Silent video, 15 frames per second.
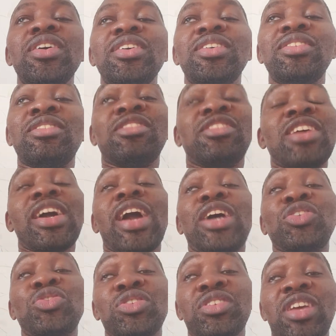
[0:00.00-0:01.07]
The teacher
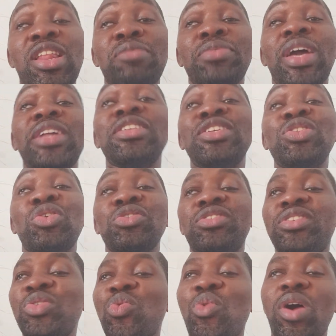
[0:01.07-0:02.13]
can just claim that he did not
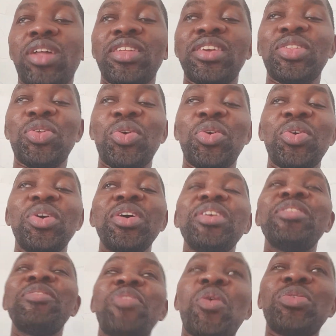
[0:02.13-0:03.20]
see 1,
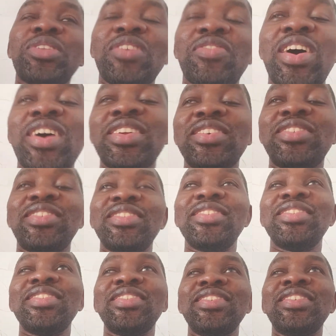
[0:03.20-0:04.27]
for whatever reason.